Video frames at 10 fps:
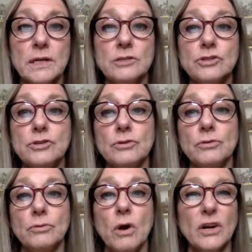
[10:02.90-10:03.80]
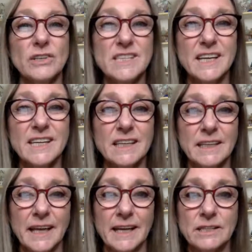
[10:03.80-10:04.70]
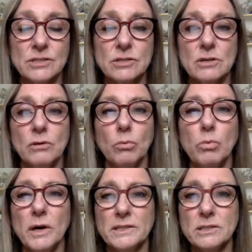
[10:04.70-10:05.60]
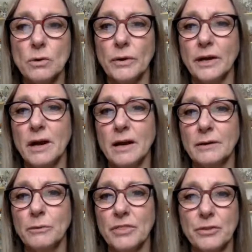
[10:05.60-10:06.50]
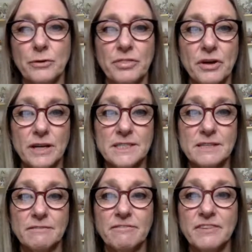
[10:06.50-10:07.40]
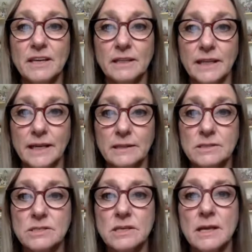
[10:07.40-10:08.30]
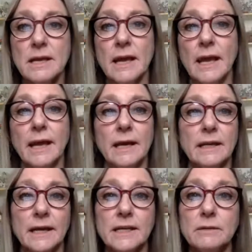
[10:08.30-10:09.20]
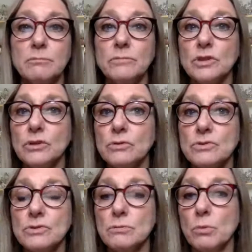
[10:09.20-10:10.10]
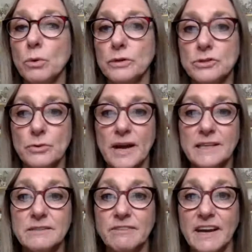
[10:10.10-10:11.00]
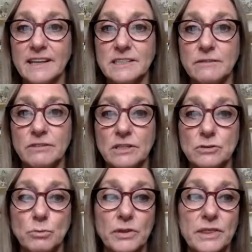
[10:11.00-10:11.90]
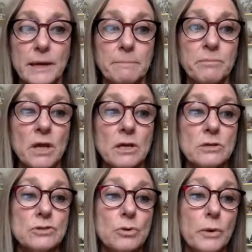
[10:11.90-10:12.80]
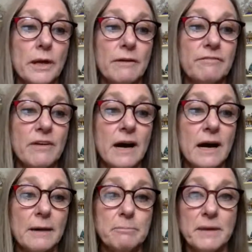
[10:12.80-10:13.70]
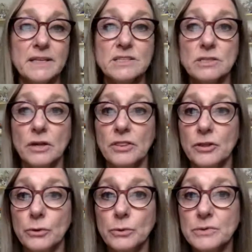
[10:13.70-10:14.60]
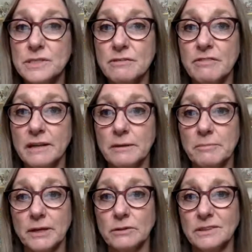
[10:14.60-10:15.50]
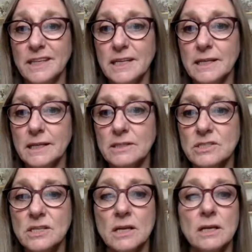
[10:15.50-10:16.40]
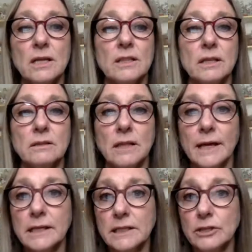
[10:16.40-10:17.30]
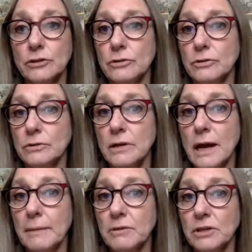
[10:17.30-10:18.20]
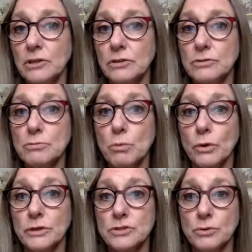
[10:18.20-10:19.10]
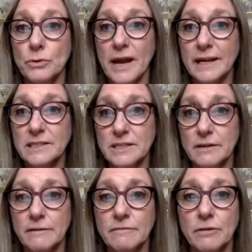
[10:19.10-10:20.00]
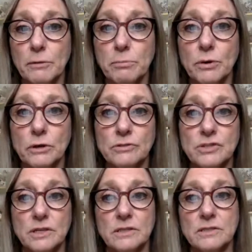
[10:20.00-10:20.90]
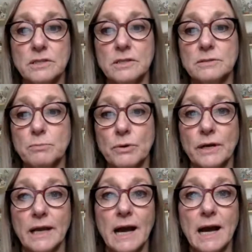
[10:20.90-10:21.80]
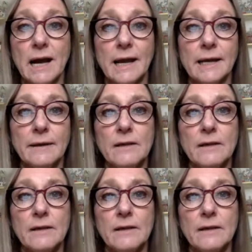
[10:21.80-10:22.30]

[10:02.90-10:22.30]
to articulate what's going on with their thoughts and feelings. And I can use some more directive activities with them. So if based on those developmental needs, the likelihood I'm going to use more directive approaches is pretty high.